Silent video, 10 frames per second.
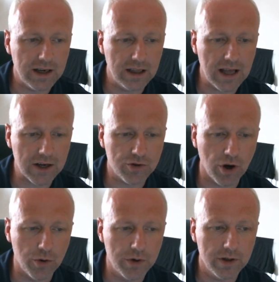
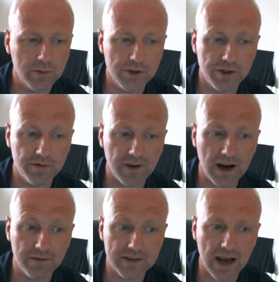electrode, which is your
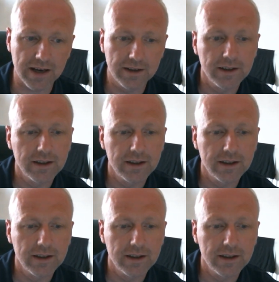510.